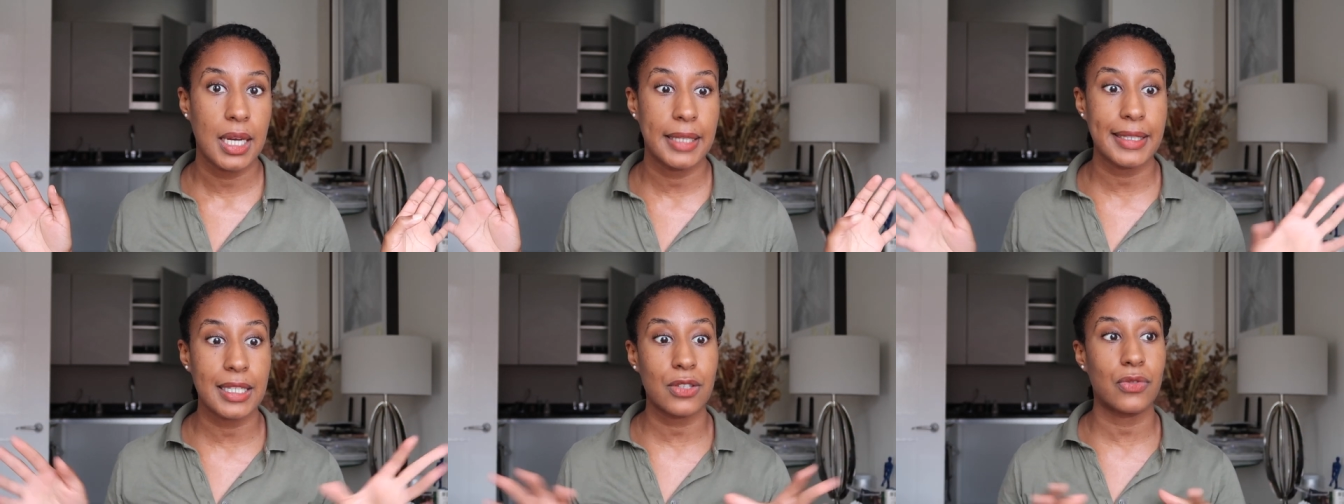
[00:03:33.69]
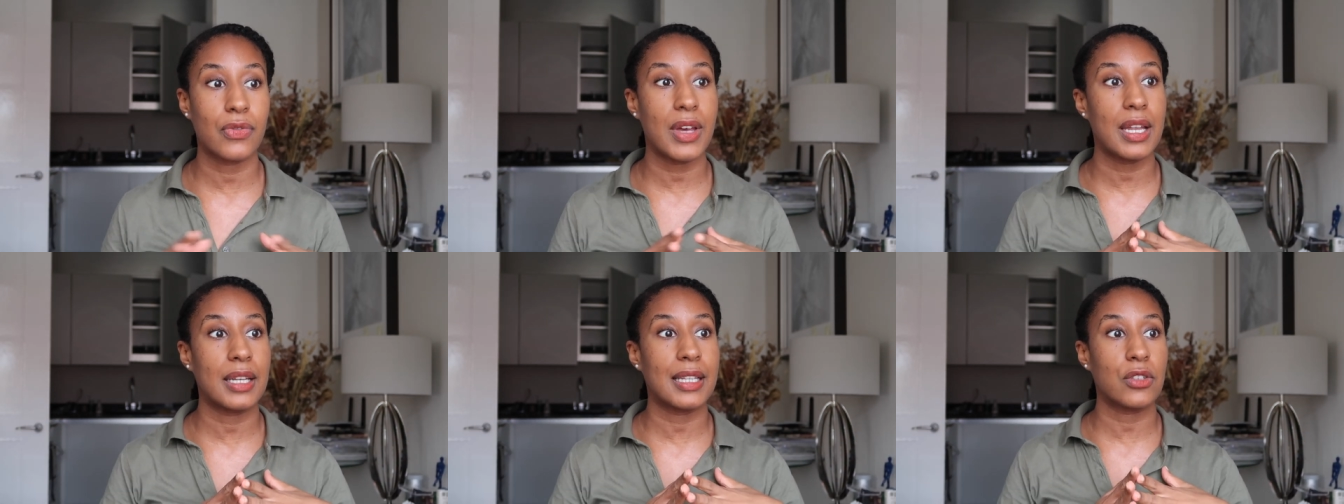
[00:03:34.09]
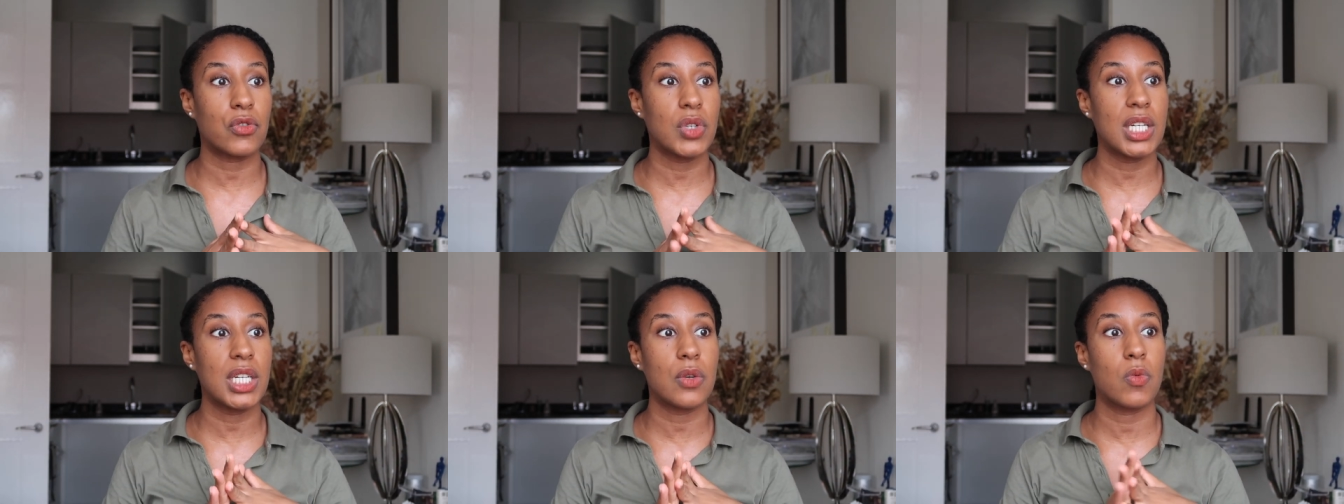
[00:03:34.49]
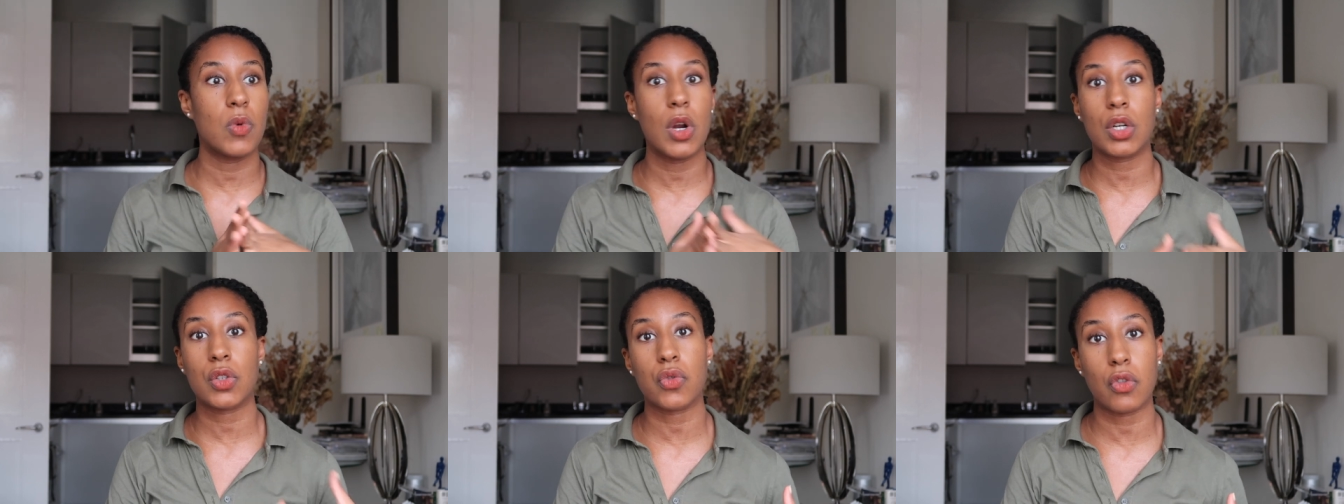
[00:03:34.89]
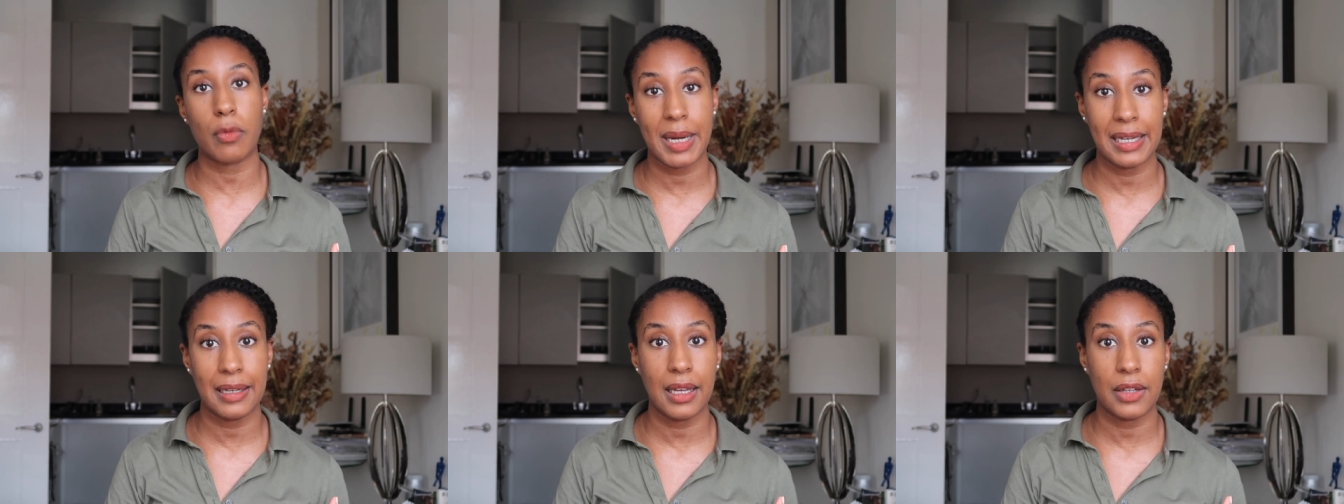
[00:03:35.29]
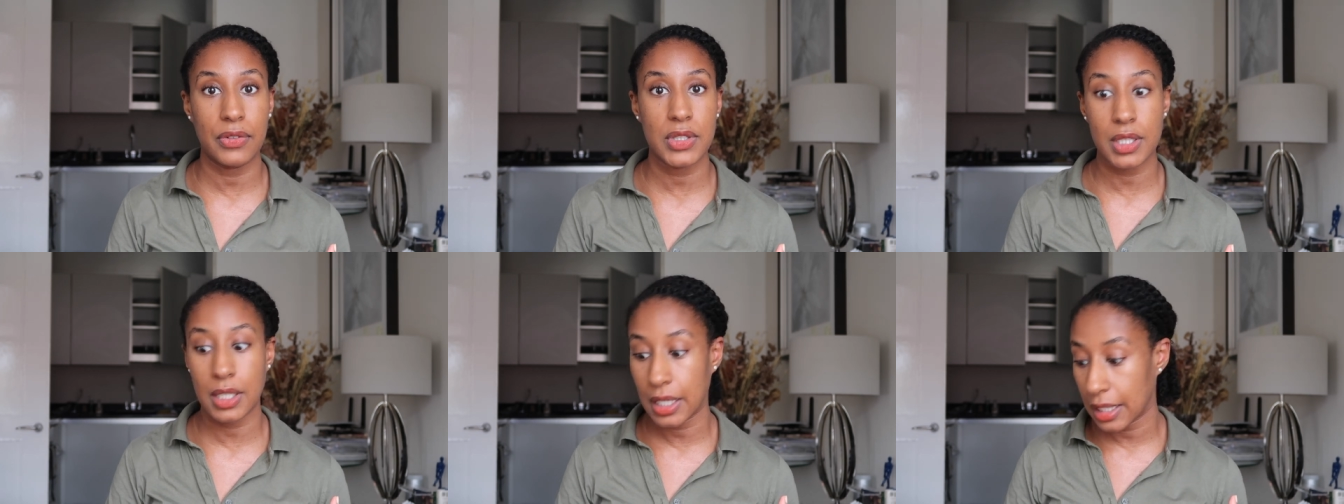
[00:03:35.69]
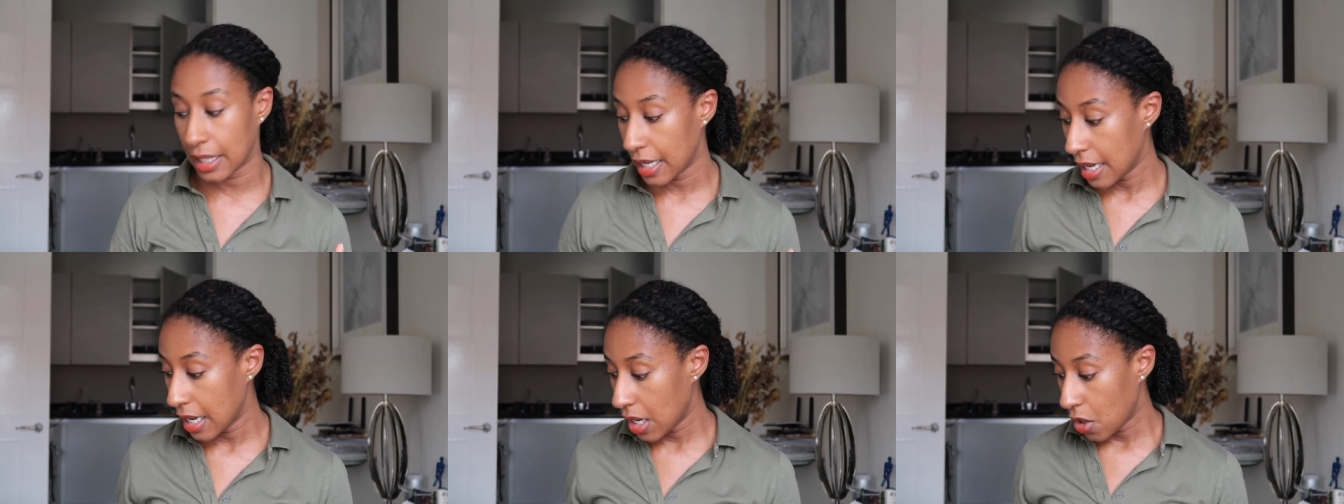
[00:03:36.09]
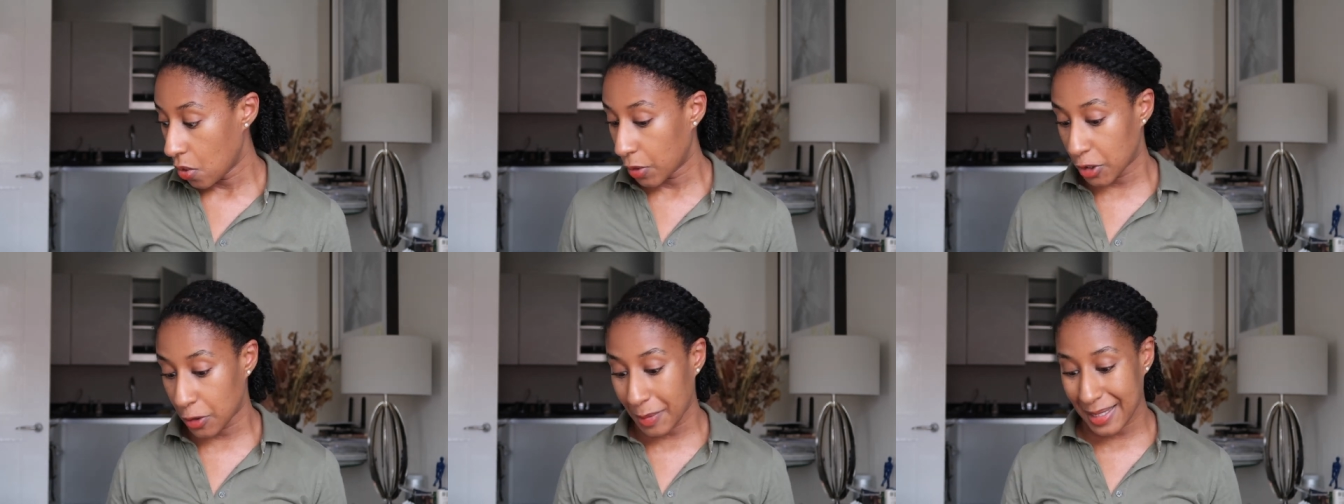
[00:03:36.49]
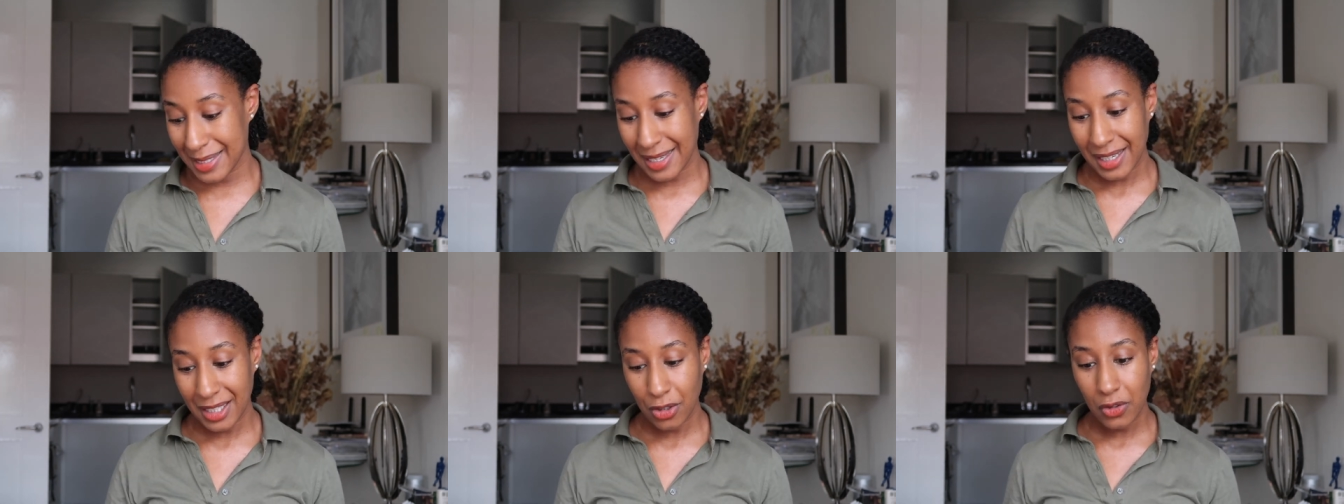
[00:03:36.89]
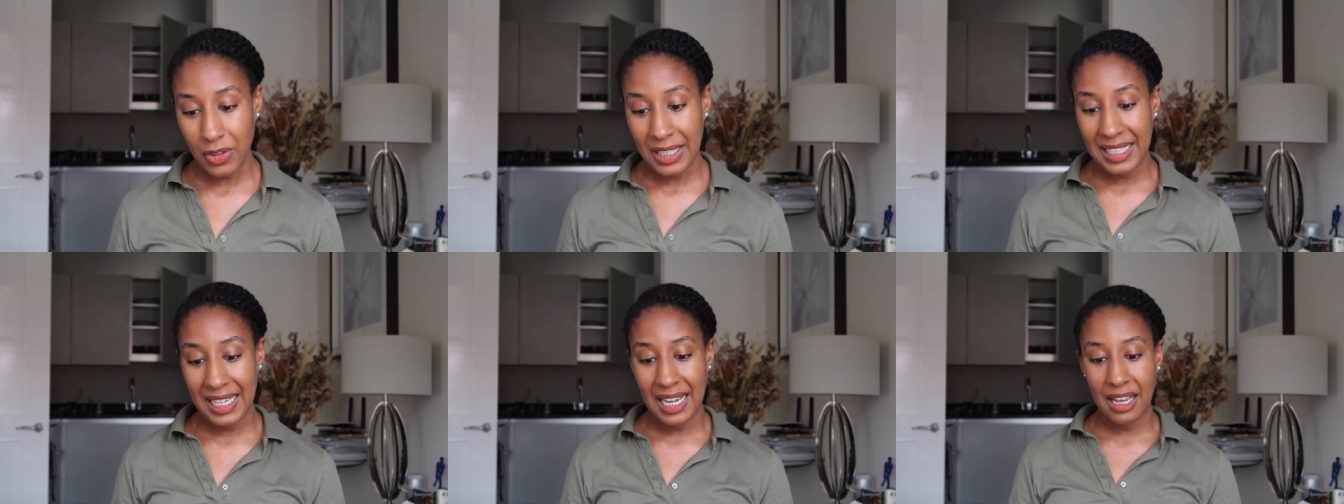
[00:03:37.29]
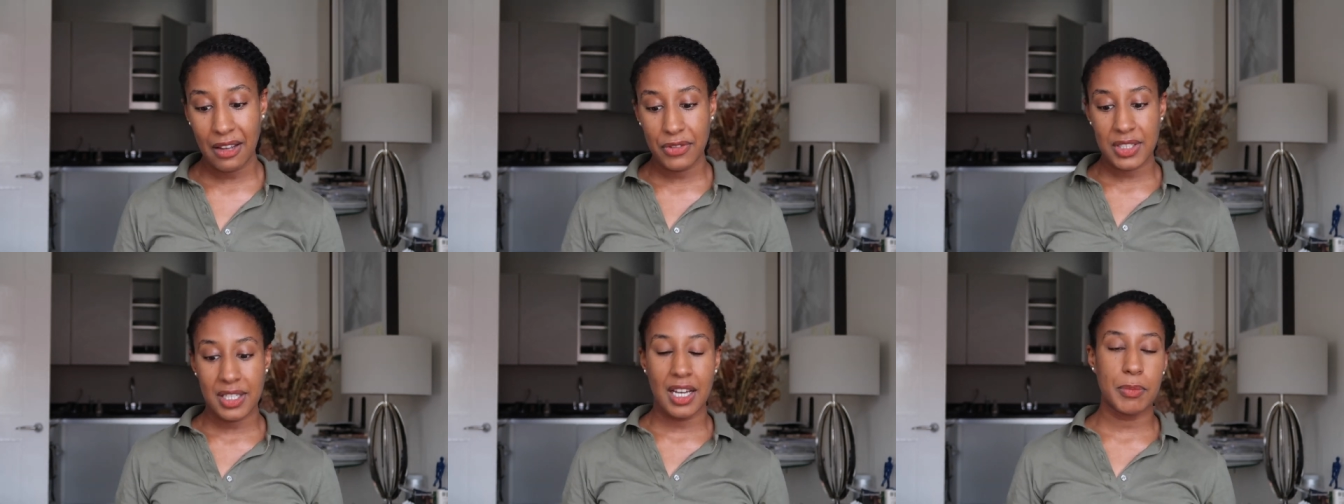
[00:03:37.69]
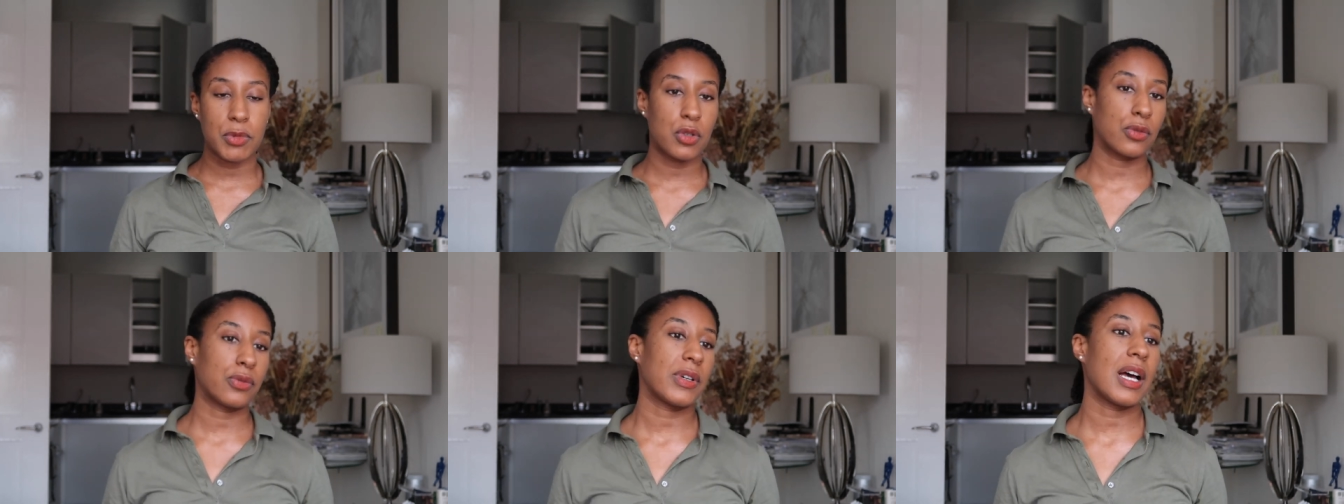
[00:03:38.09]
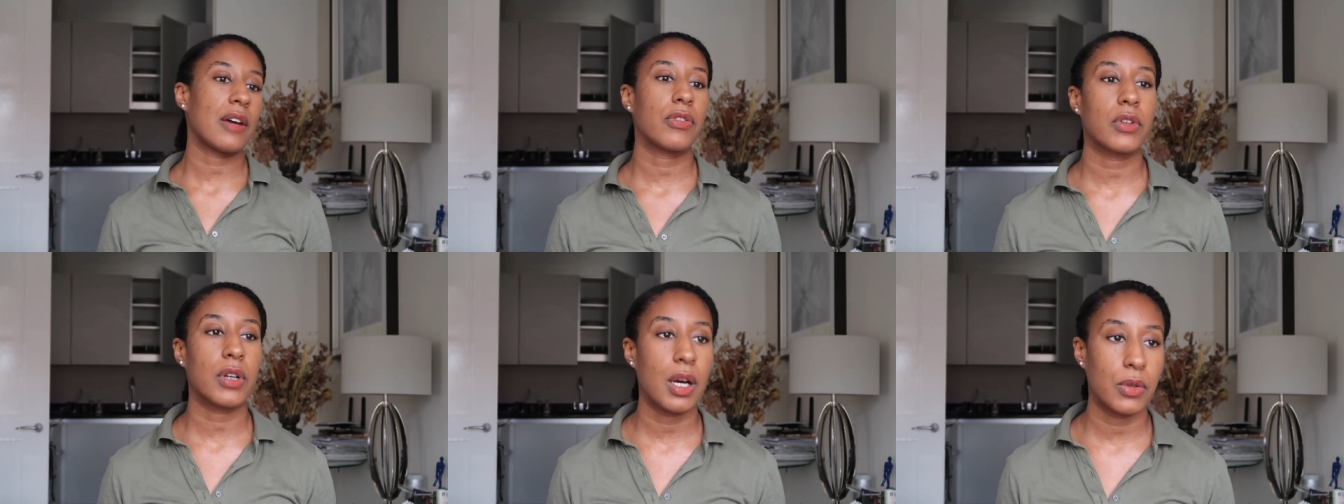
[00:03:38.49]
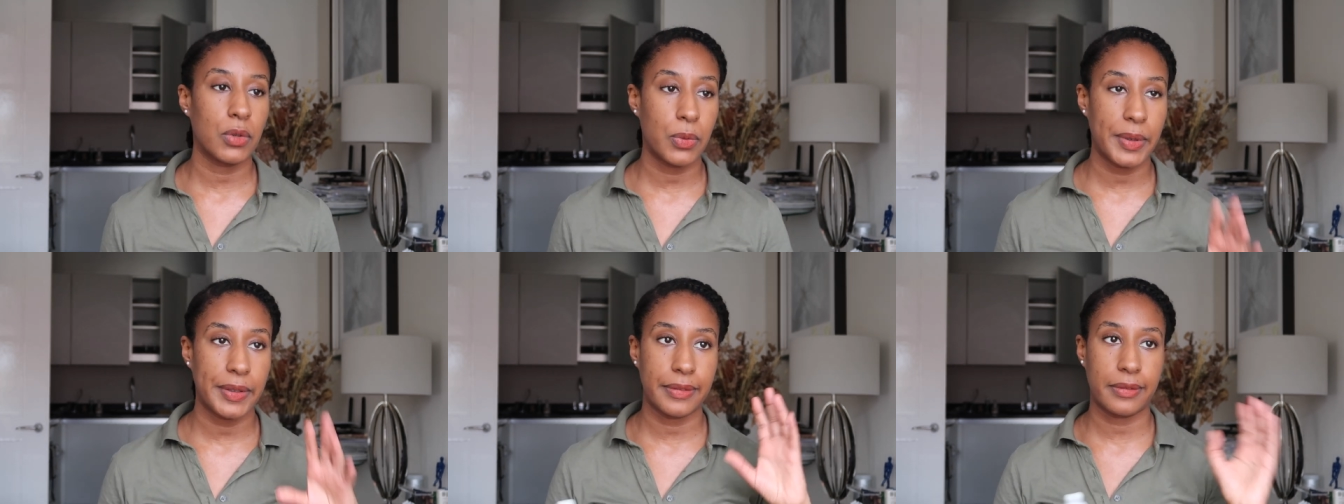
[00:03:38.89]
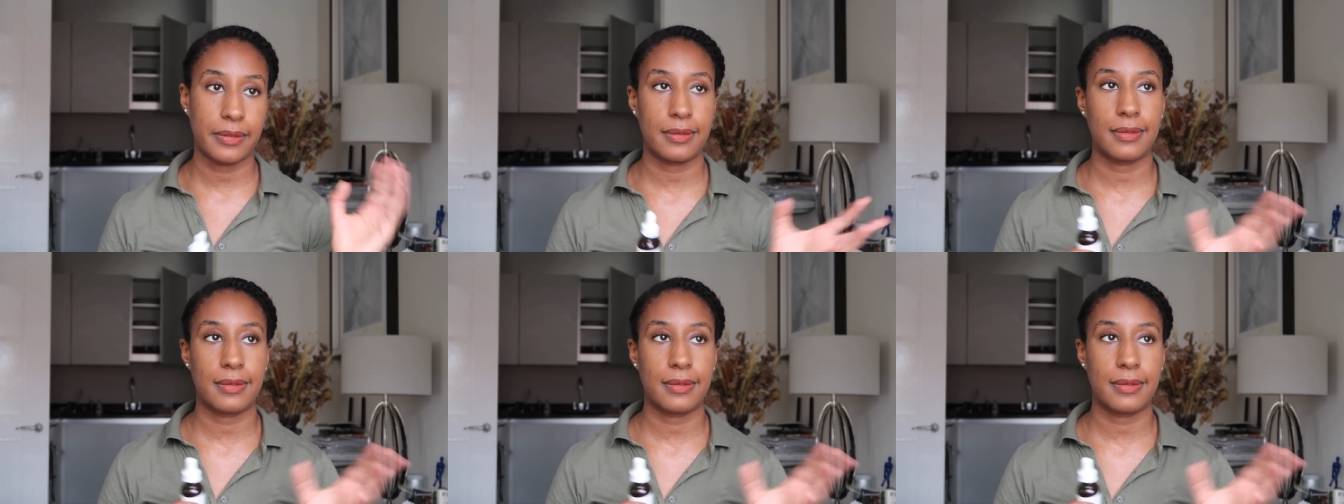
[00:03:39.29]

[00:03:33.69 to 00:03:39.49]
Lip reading: And that really works for my lifestyle, which means that I don't really have time to faff around with,